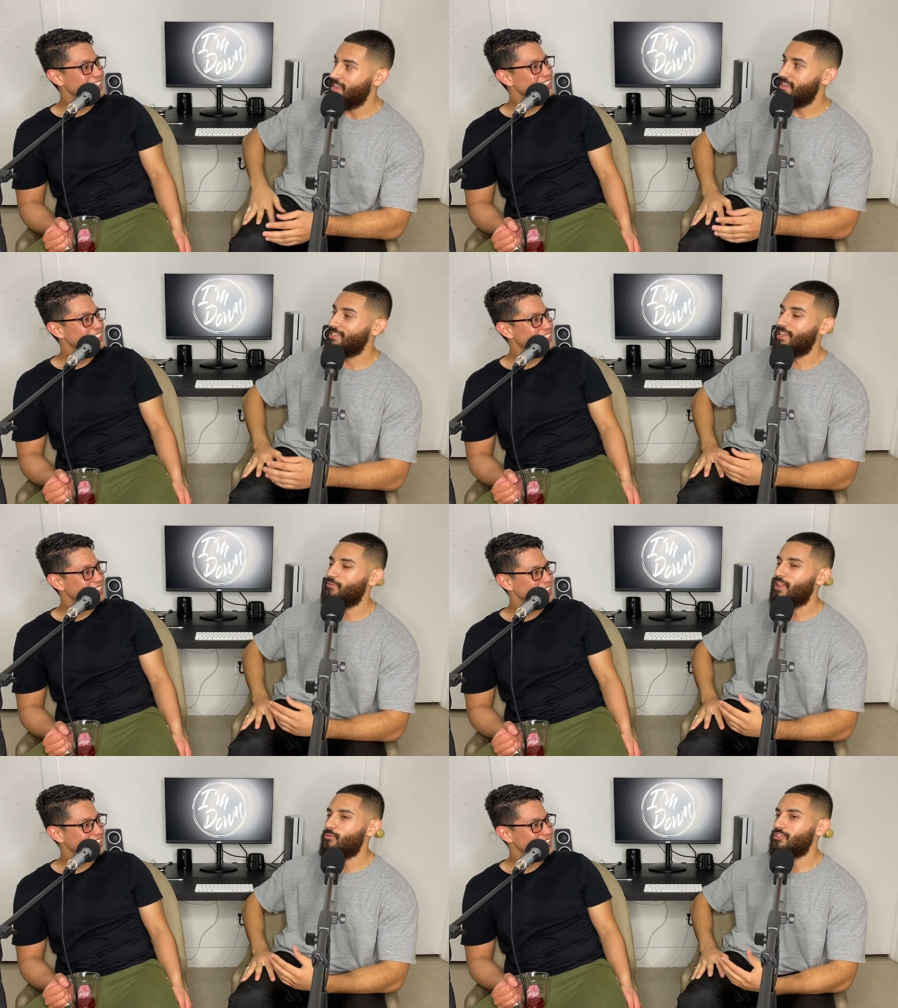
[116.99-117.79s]
Speaker 1: Because I
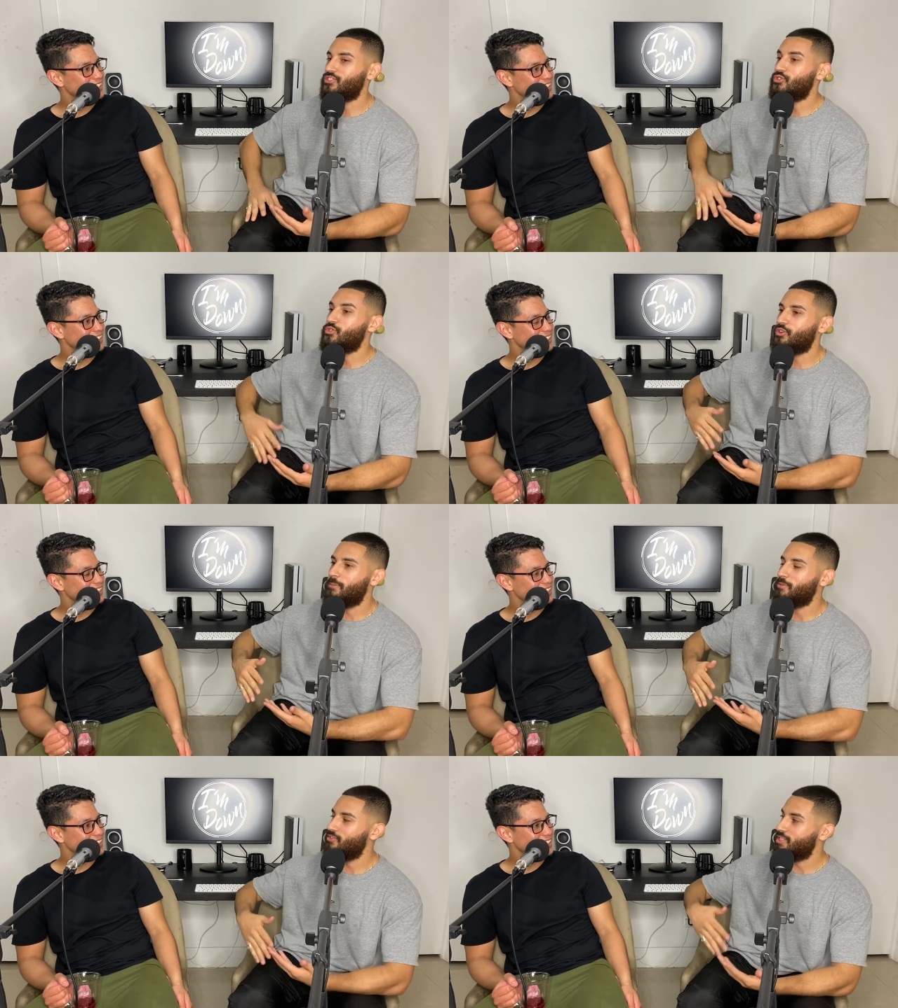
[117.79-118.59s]
feel like once you grow
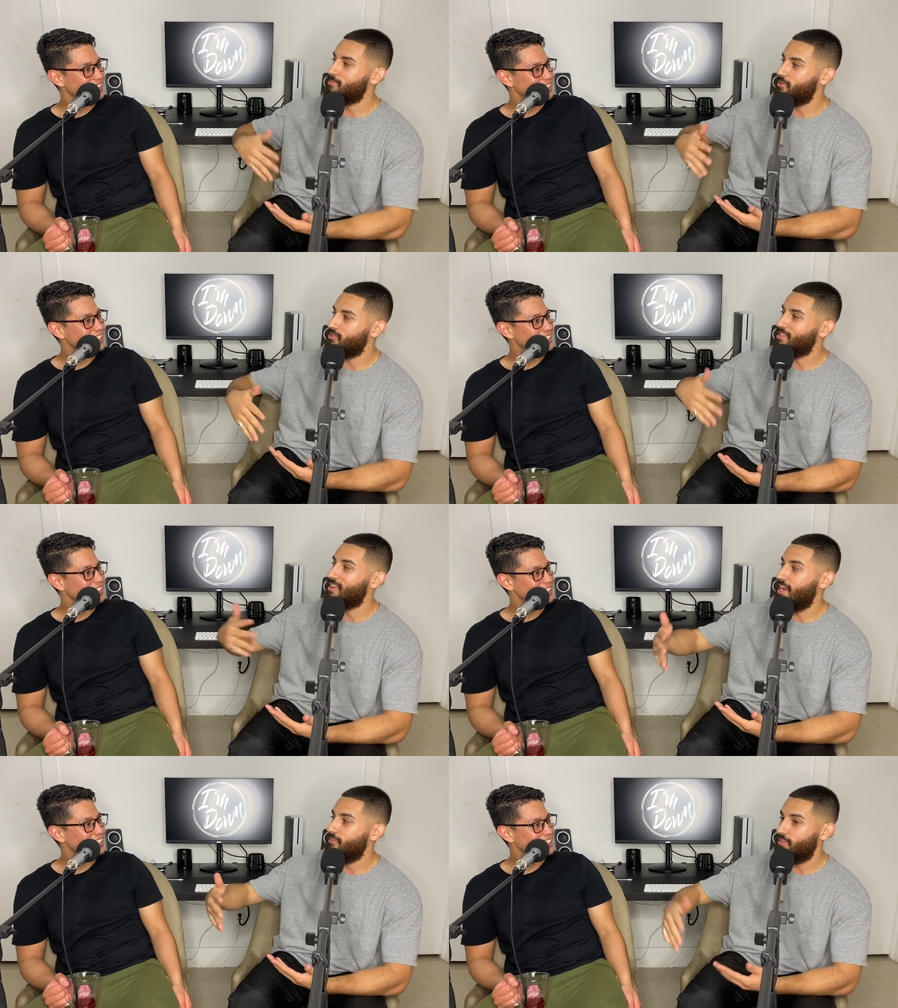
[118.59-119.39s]
up and you experience
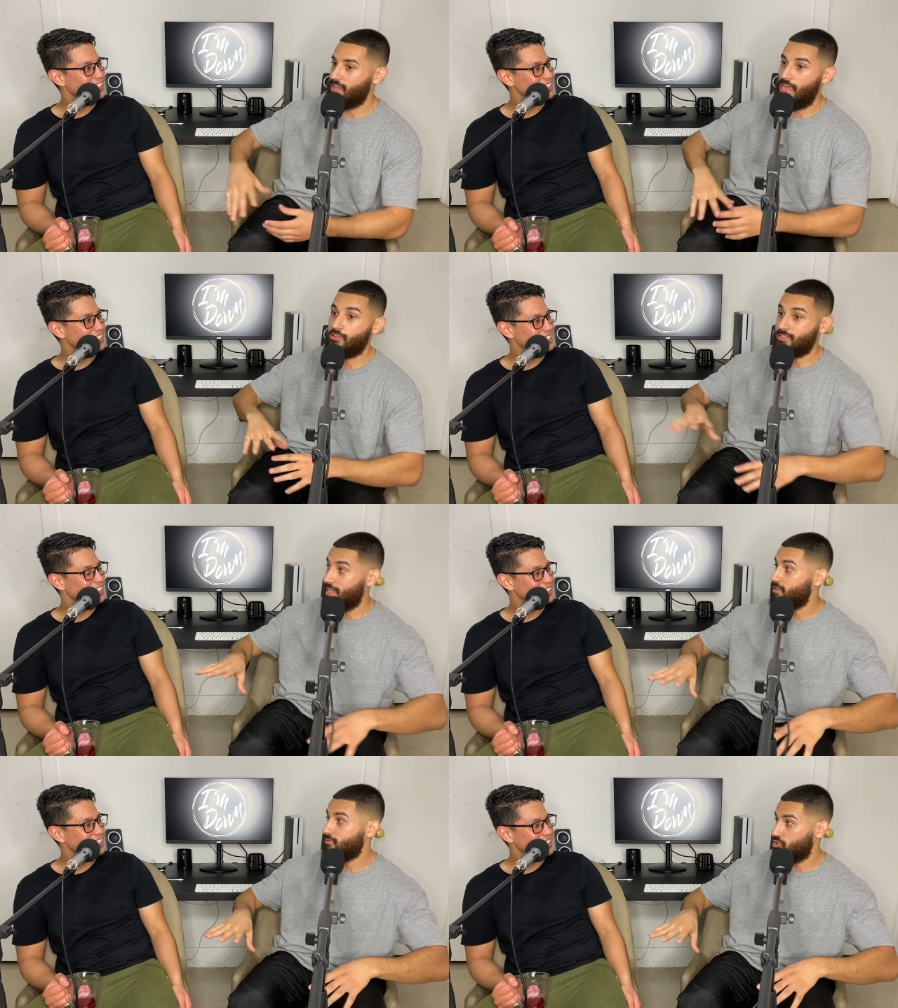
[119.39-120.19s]
life like
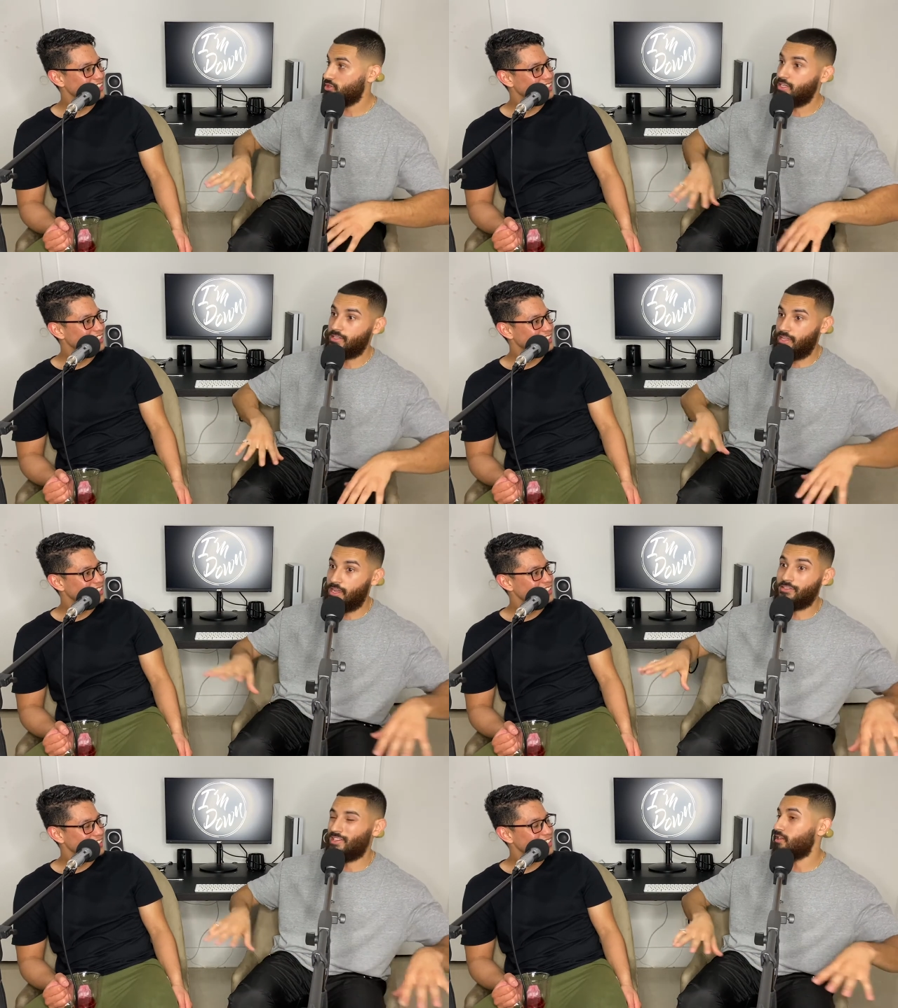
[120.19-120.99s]
outside of church, like like
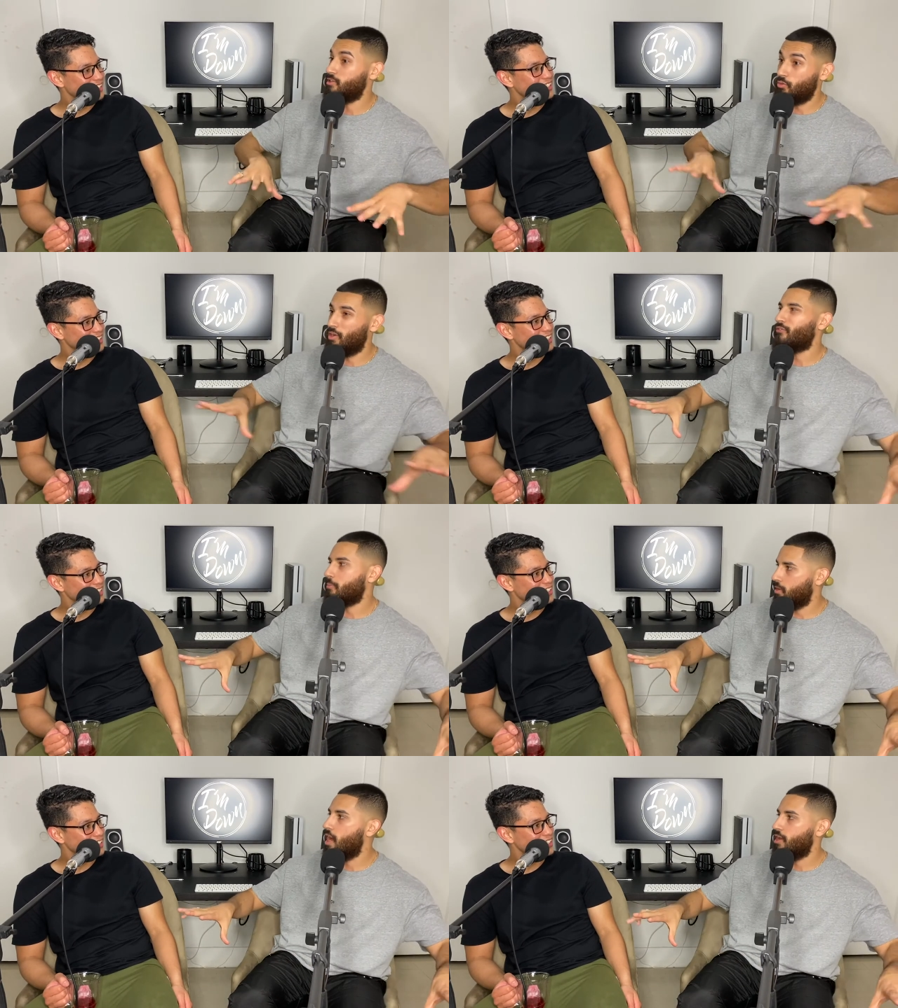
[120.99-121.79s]
out, and away
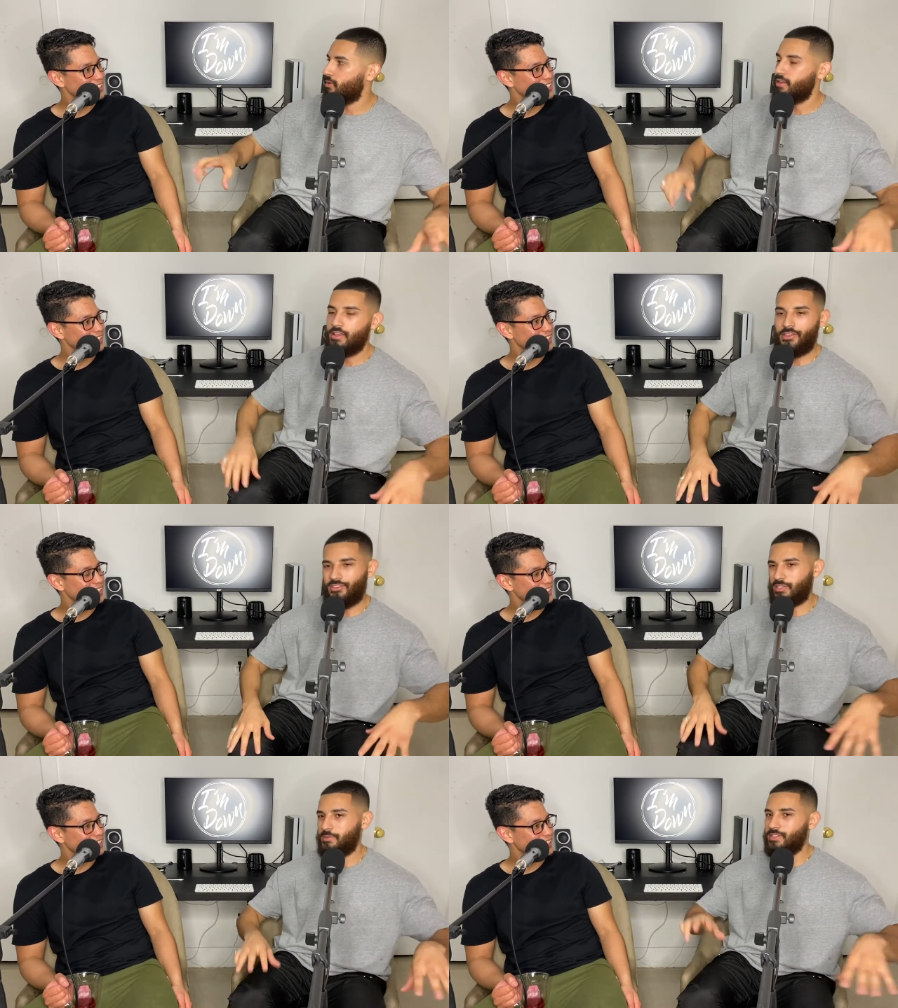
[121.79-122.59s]
from God, right? Mm-hmm. You experience